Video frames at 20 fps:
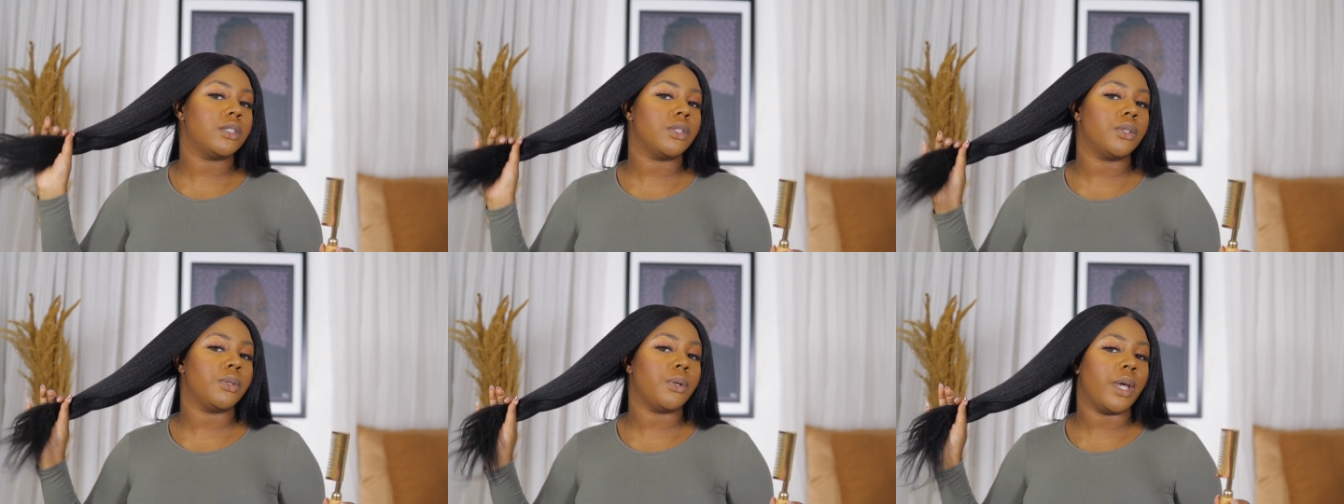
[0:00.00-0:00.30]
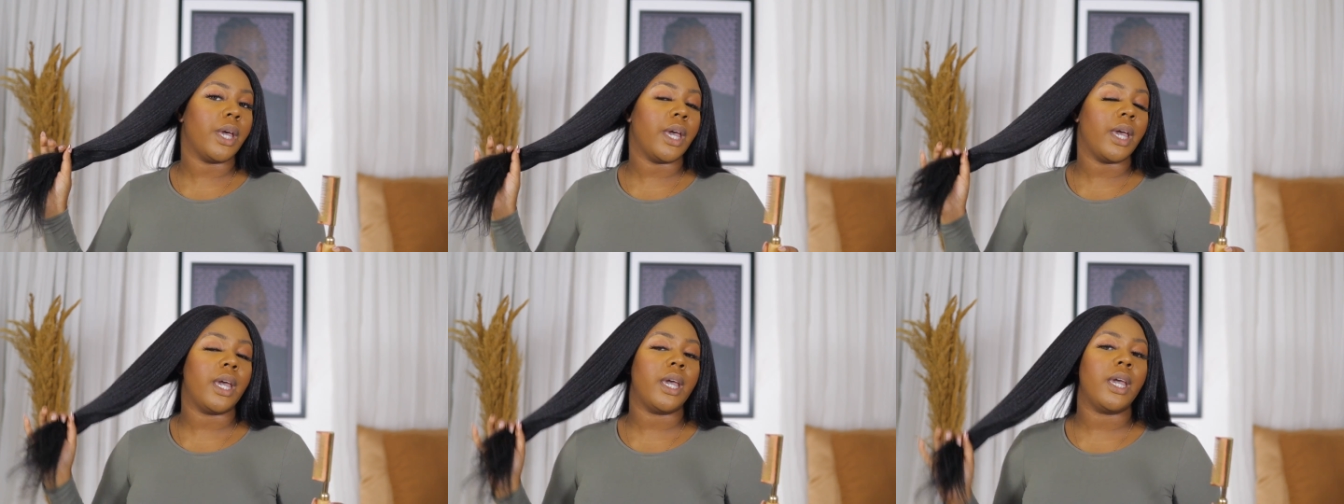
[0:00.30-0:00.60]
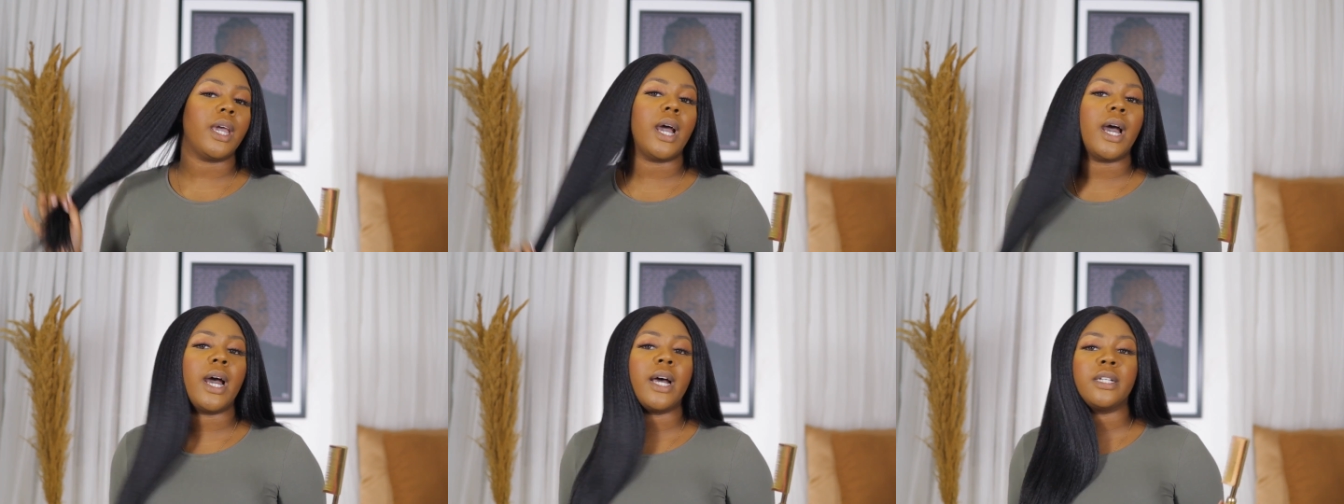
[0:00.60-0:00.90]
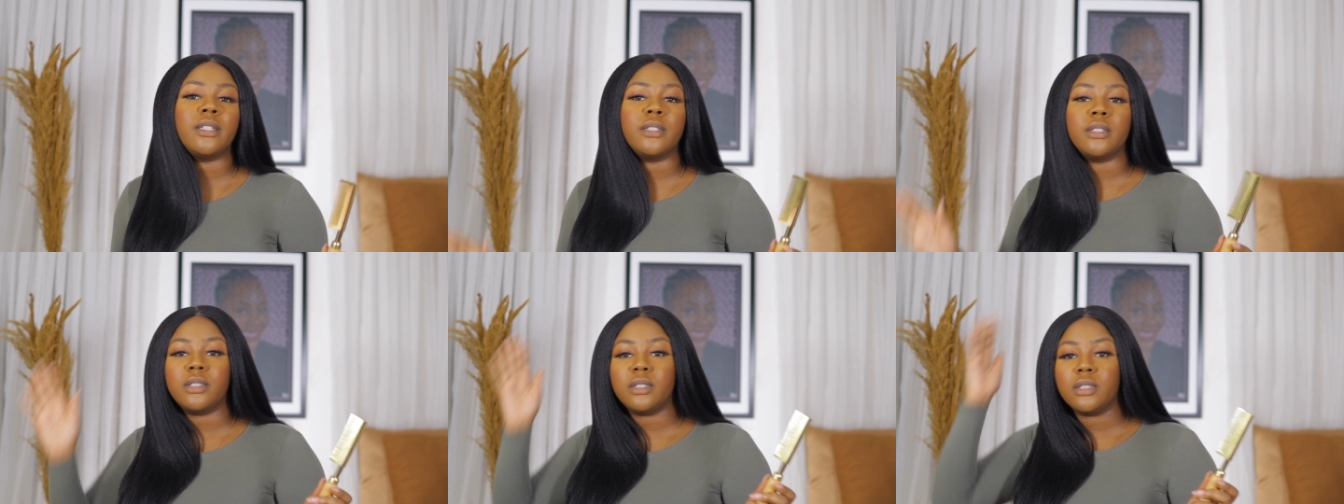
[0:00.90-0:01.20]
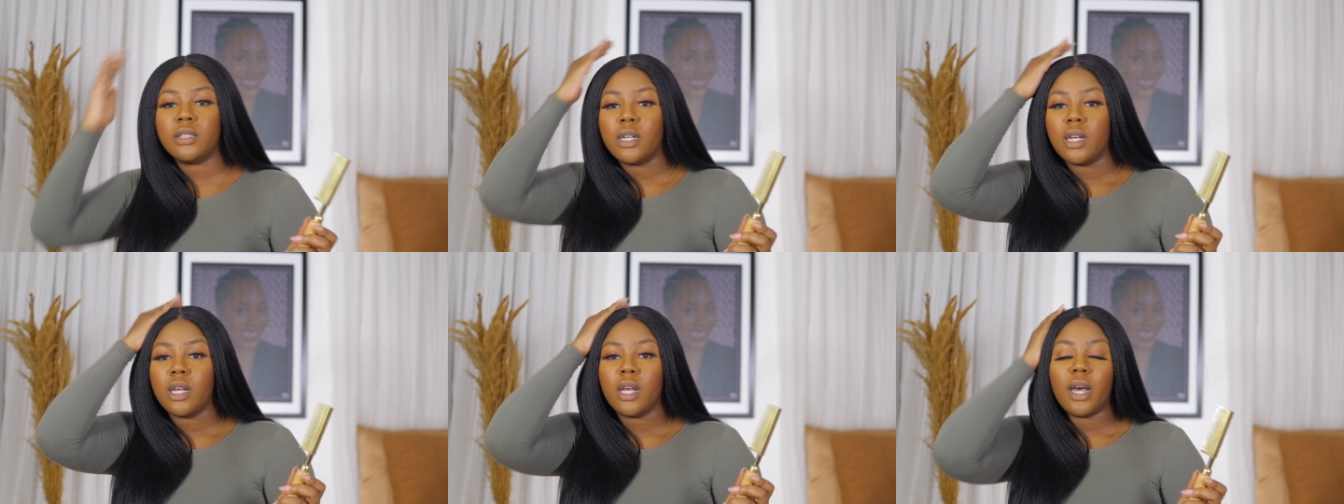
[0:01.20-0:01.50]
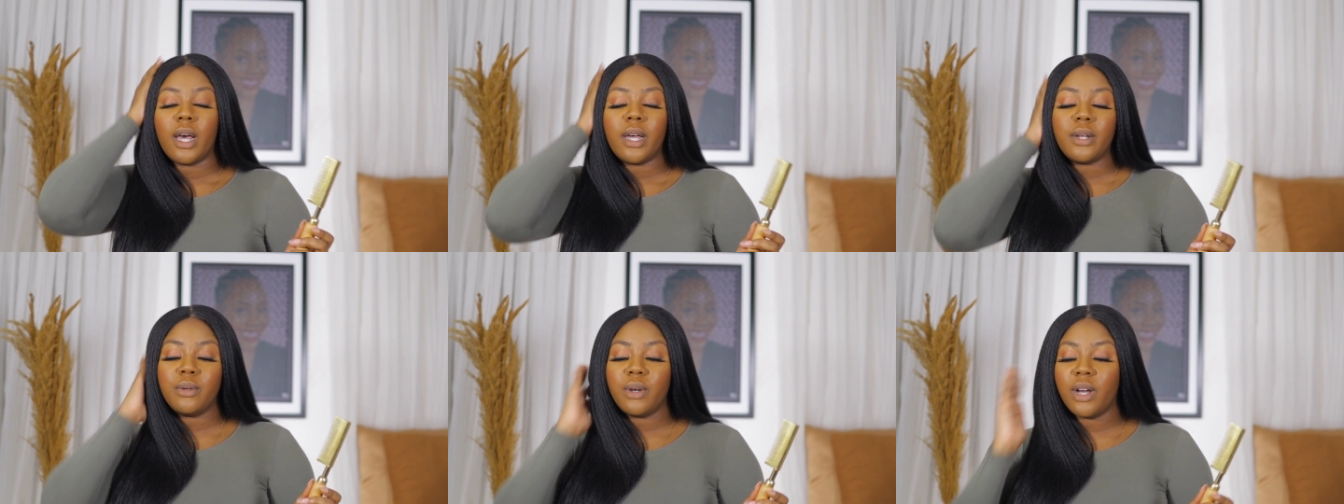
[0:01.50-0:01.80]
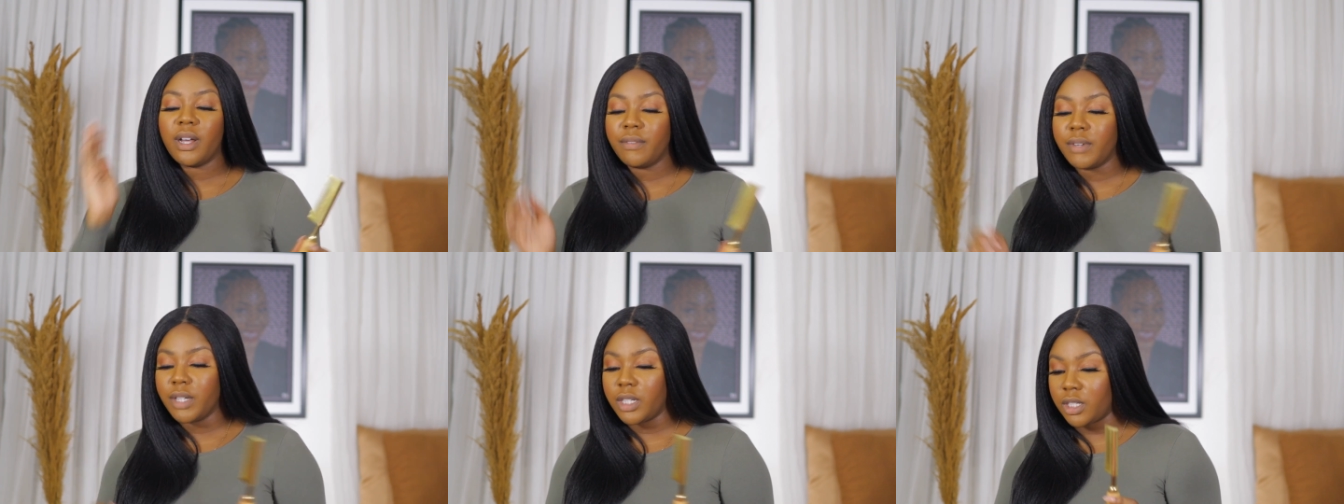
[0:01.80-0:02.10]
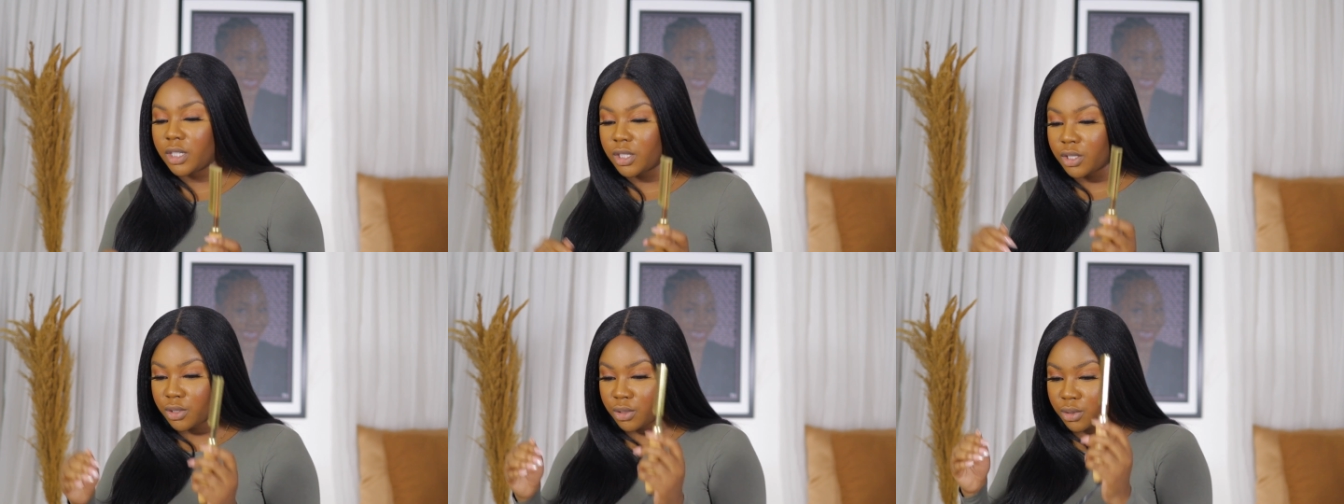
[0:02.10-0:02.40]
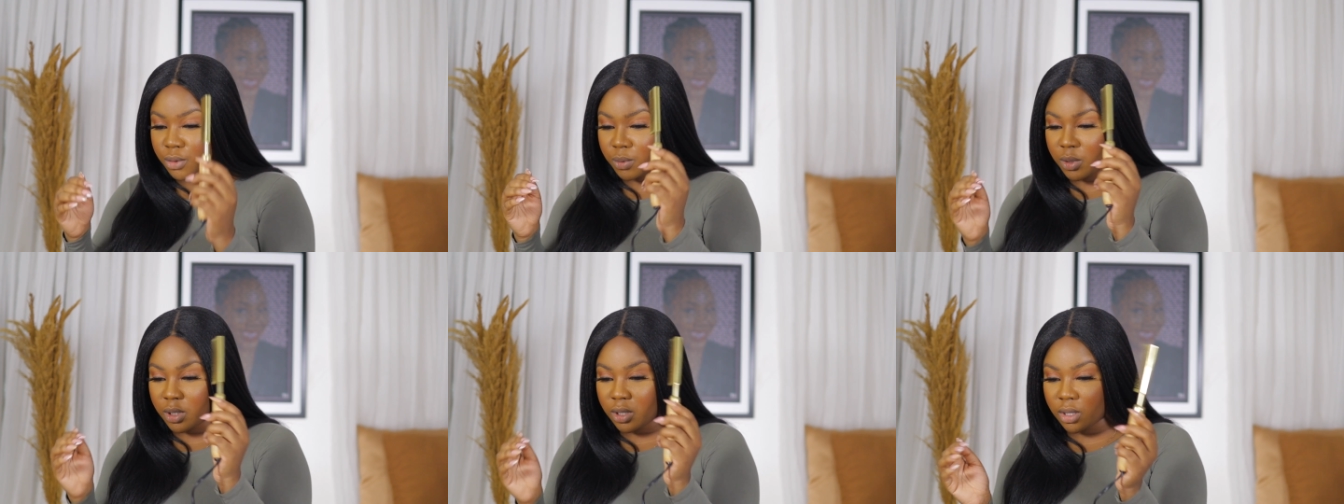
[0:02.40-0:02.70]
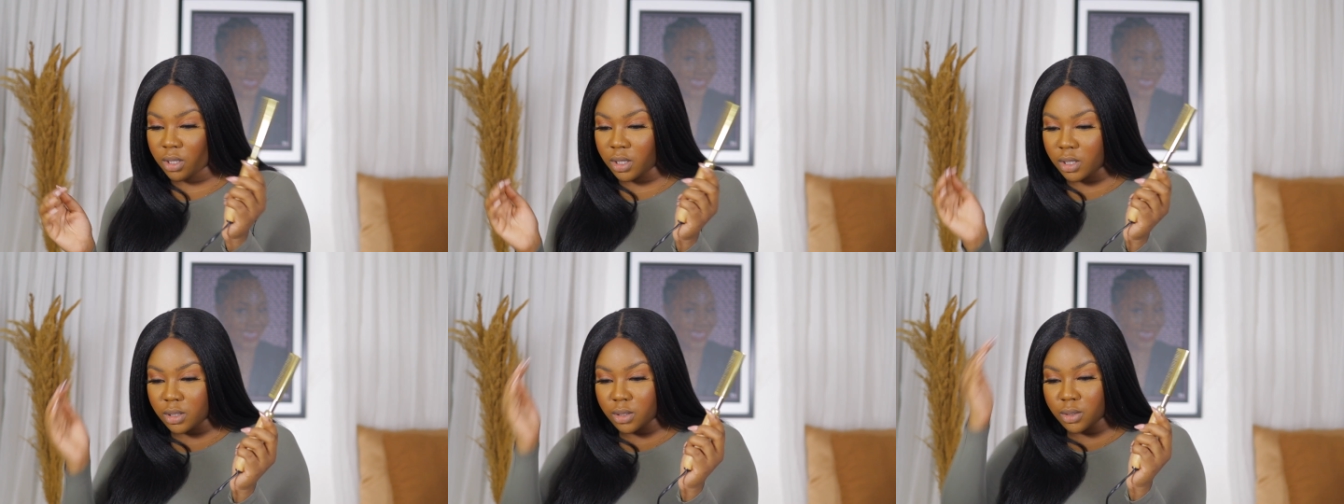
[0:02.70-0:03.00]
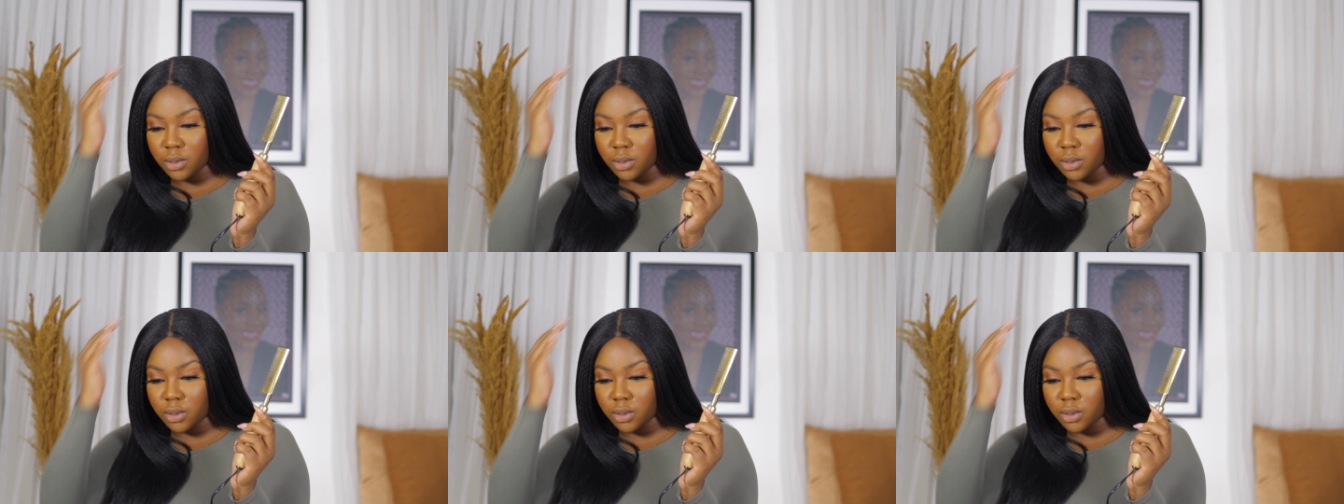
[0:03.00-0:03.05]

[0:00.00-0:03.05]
okay, and I don't have any issue with it.